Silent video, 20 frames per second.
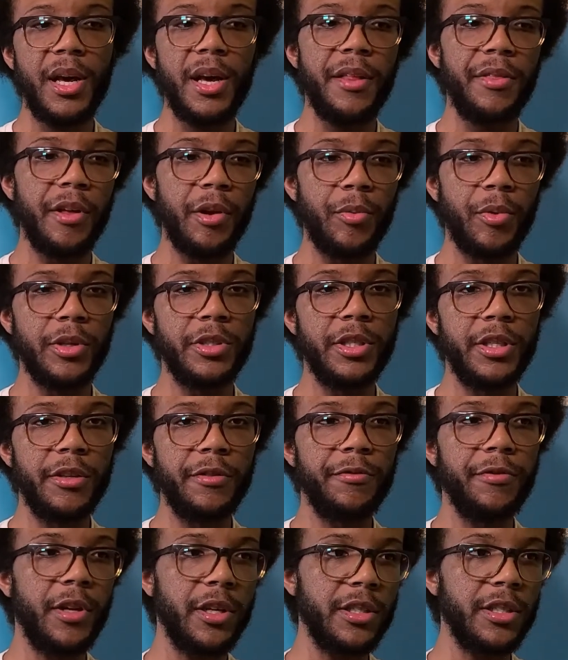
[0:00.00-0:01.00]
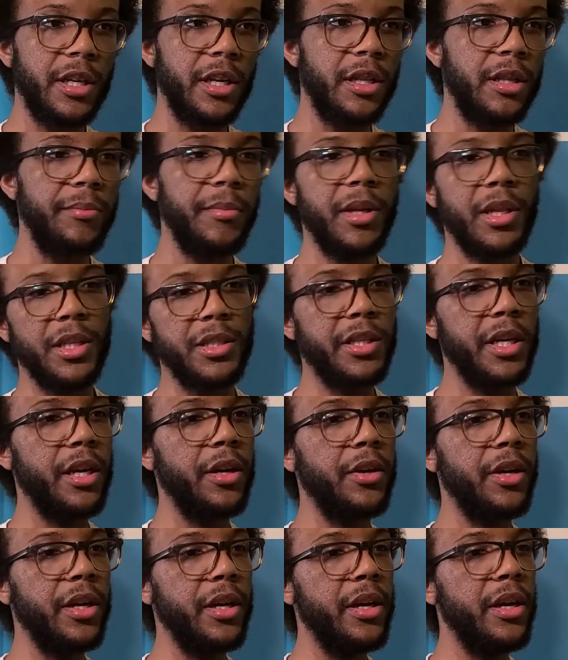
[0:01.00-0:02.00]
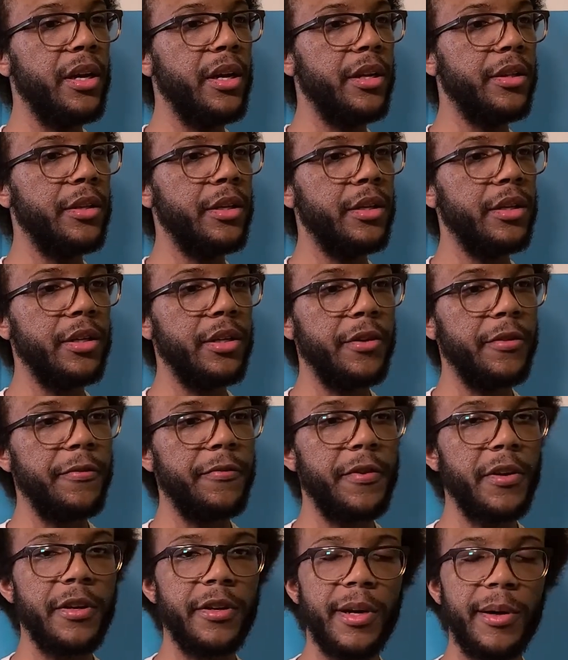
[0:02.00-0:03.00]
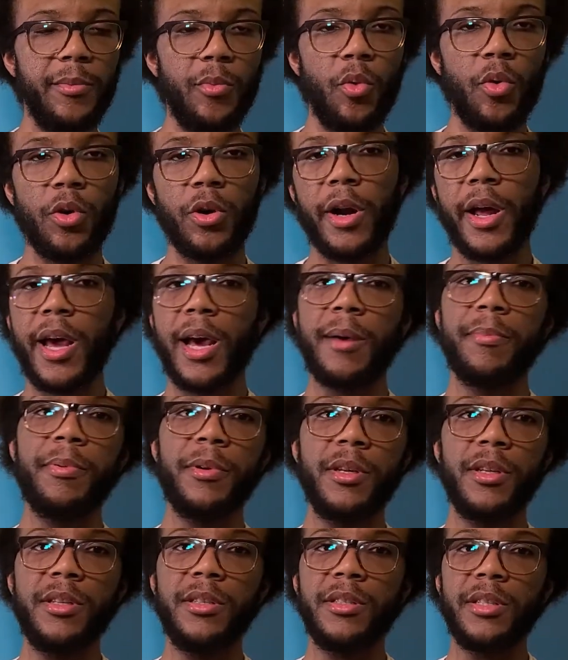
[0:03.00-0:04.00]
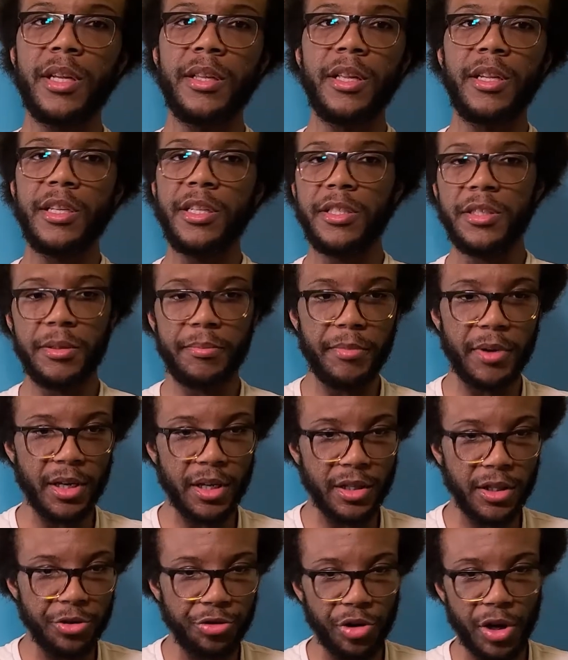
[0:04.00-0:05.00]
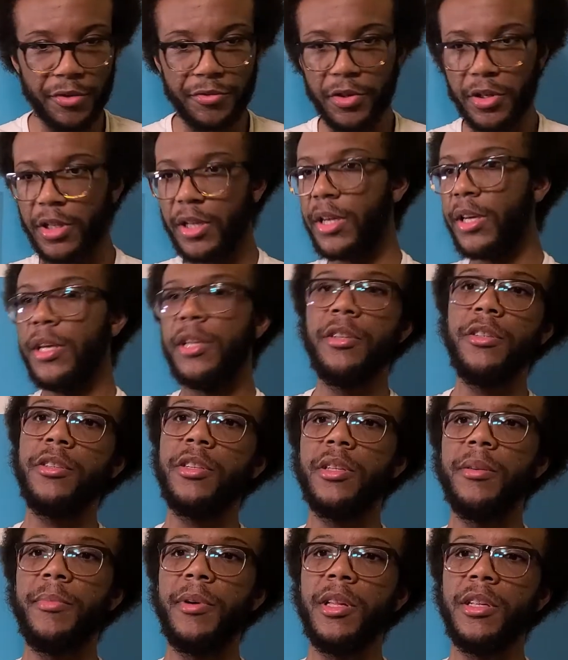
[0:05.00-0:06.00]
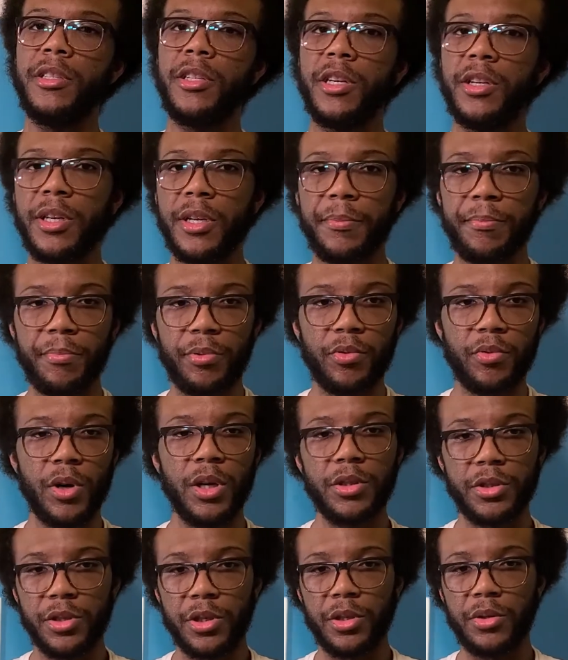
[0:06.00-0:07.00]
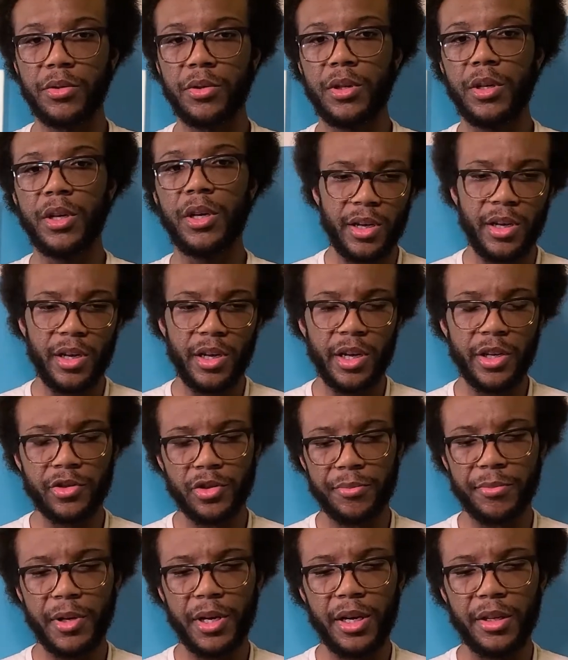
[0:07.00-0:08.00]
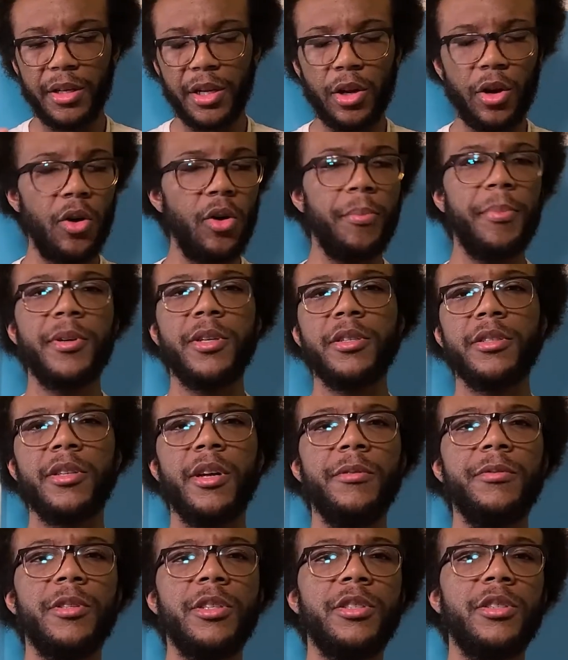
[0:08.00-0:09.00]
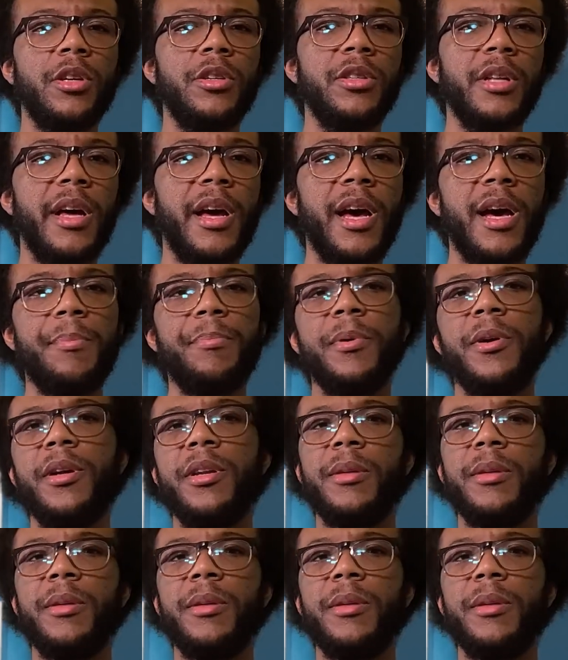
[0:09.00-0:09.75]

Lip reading: Then once he flunks out of the military, the Vietnam War happens, and then he's immediately drafted into the military pronto. It's from there that a whole bunch of stuff just starts to happen.